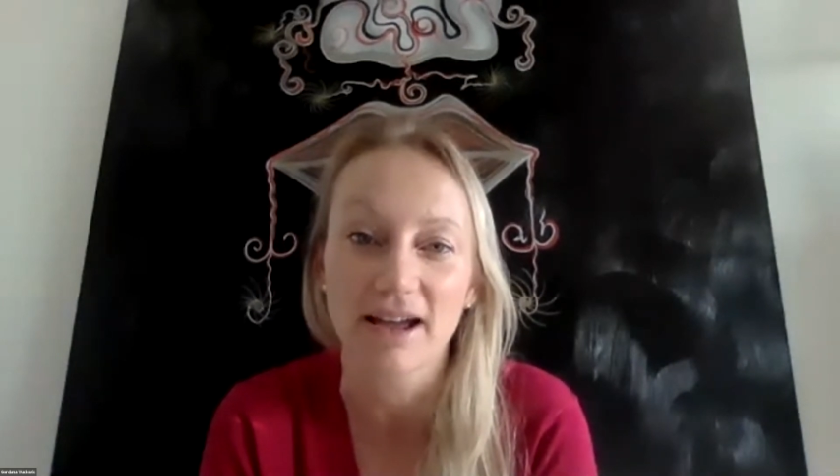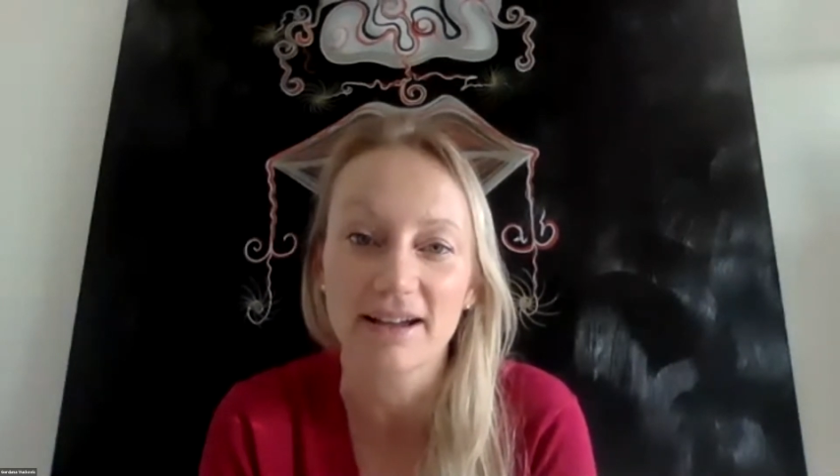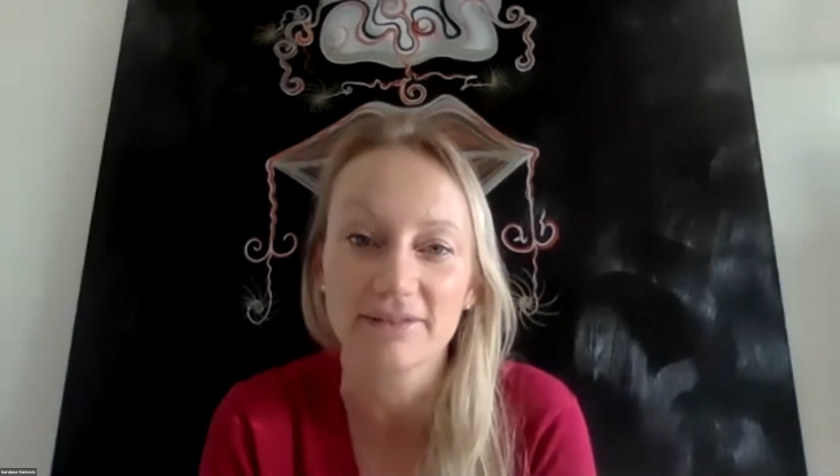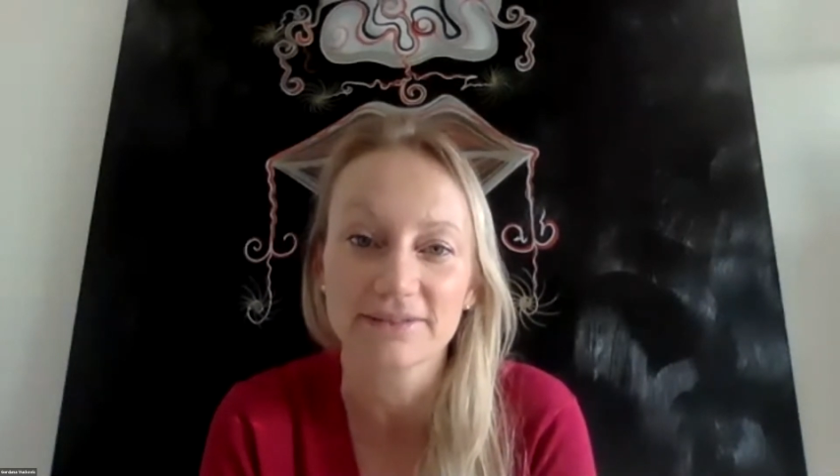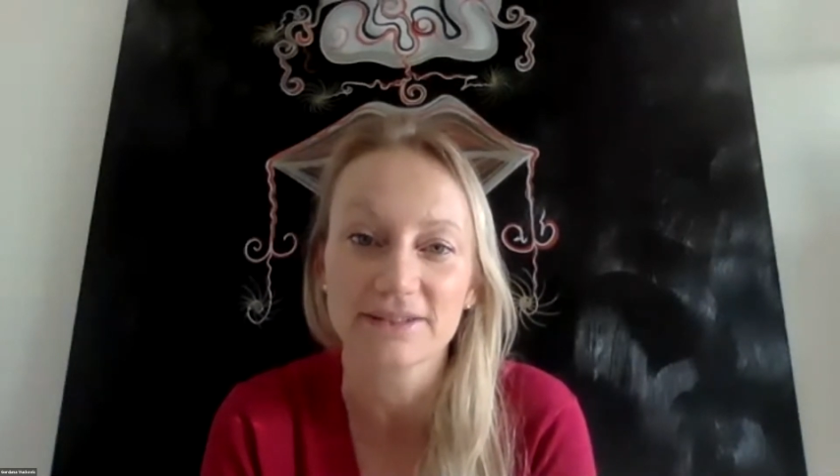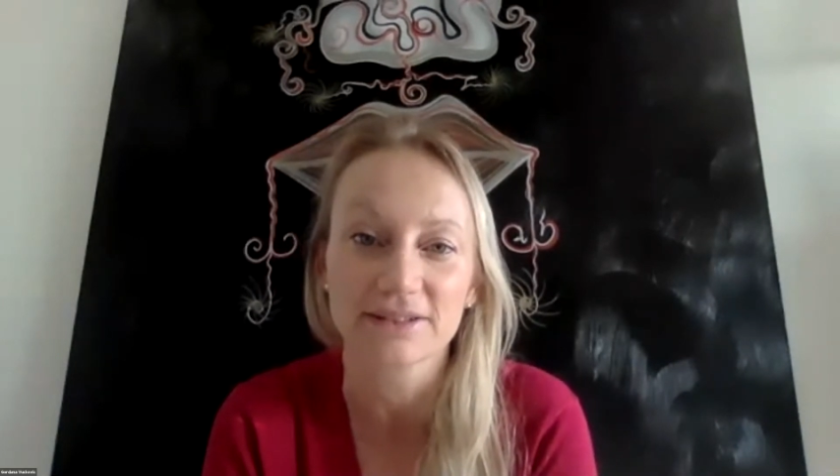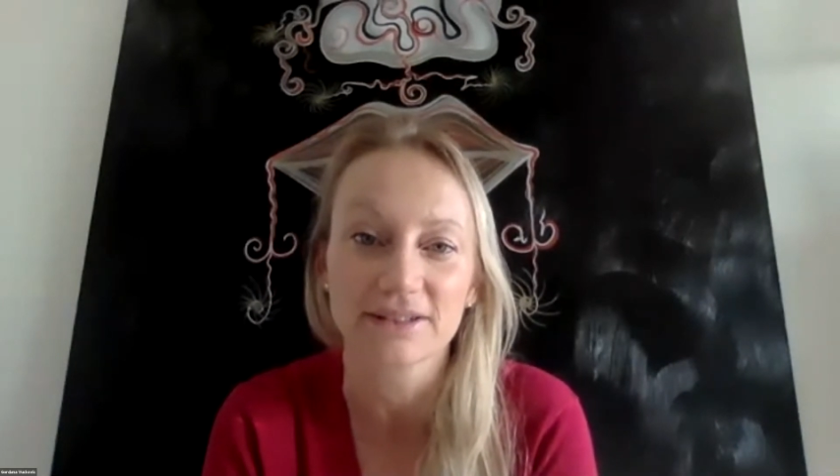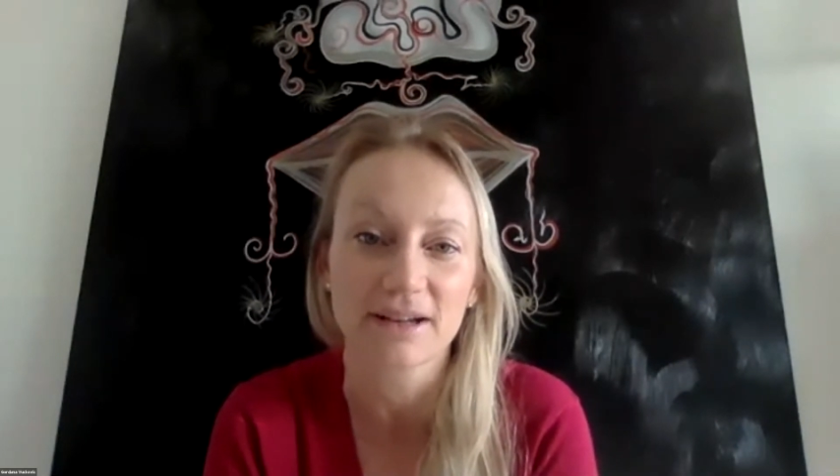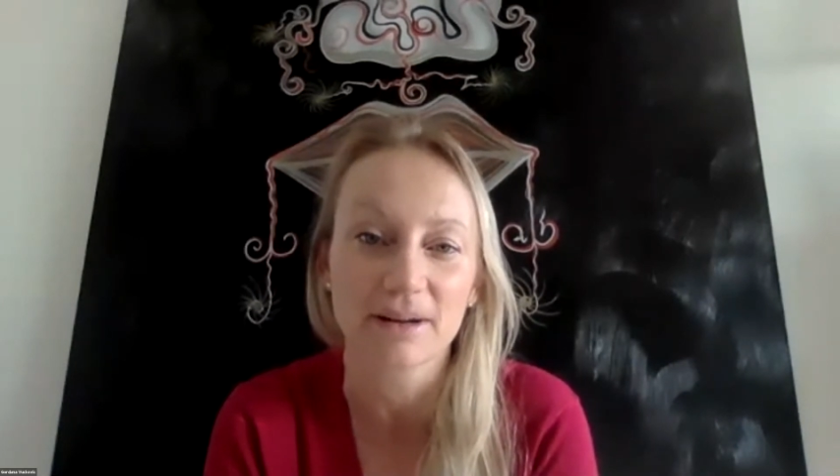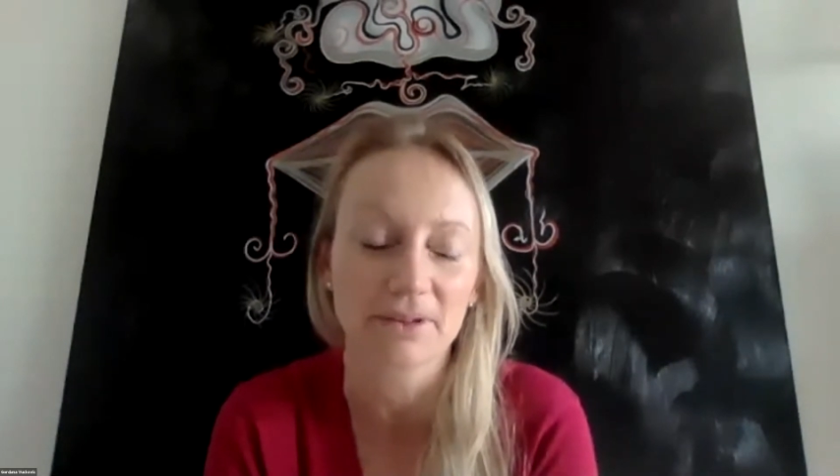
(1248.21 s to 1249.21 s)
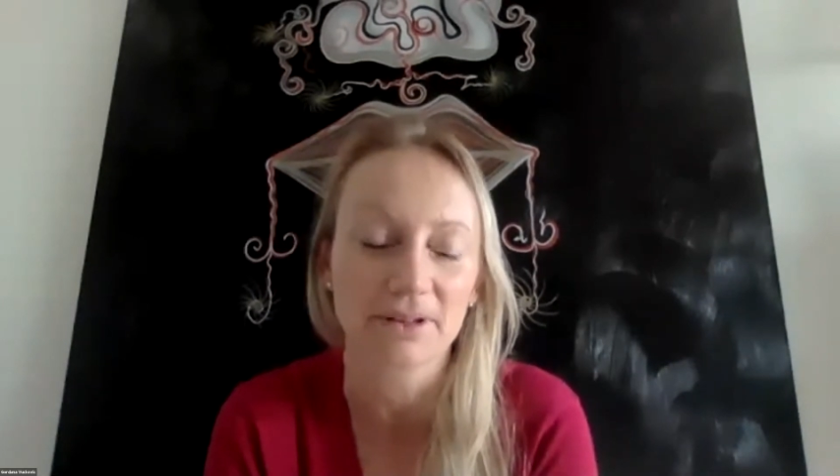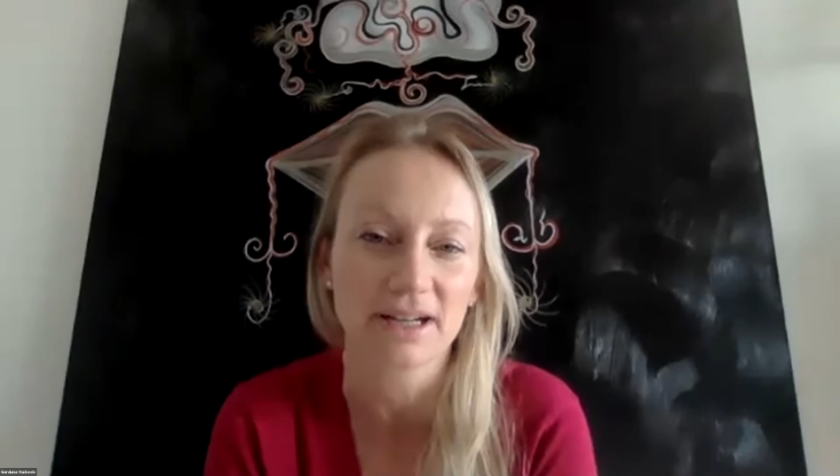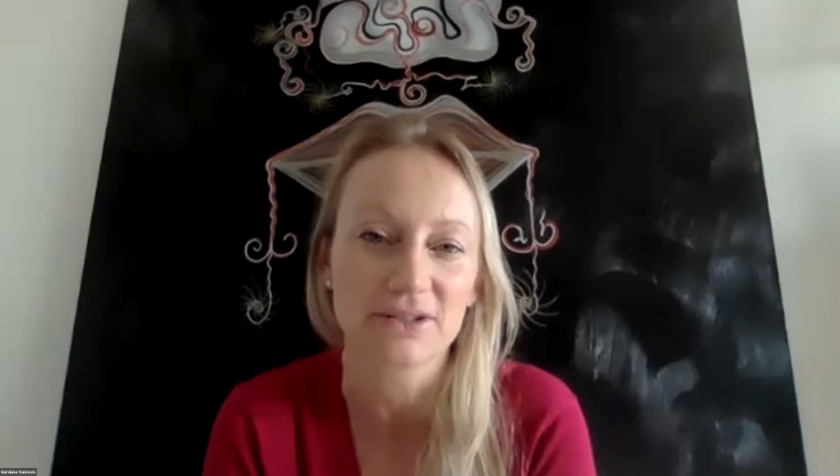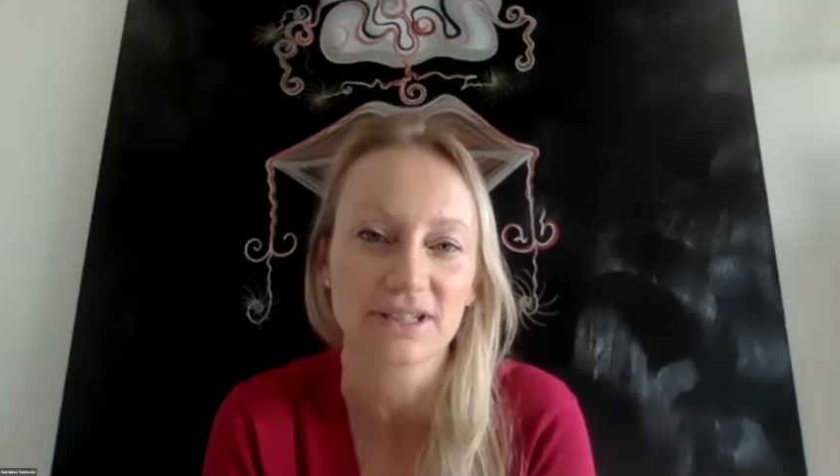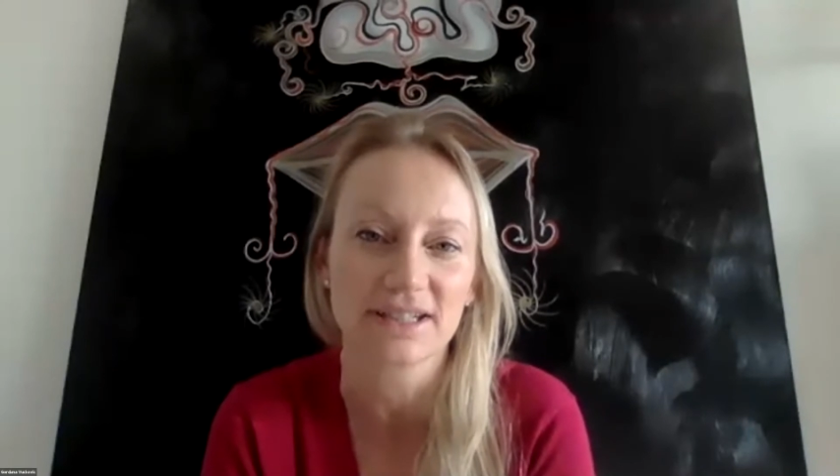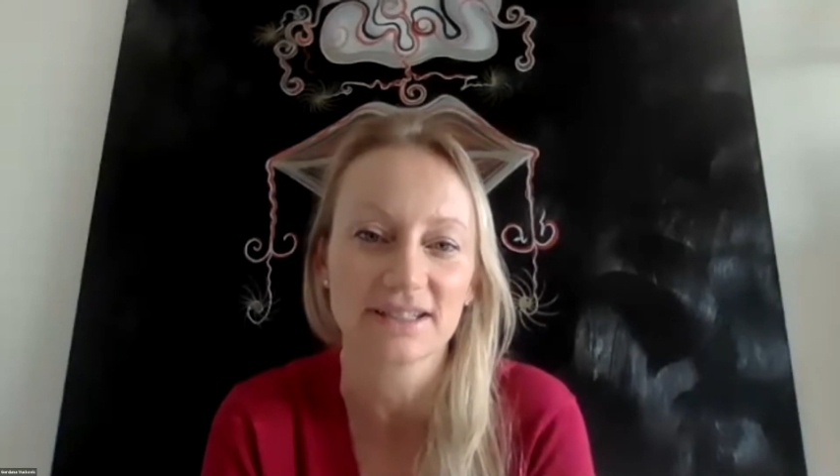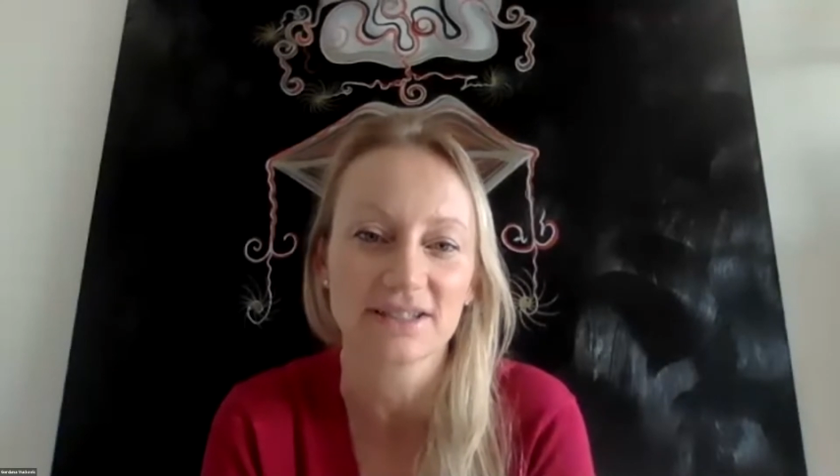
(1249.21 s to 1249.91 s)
have to a couple of hundred,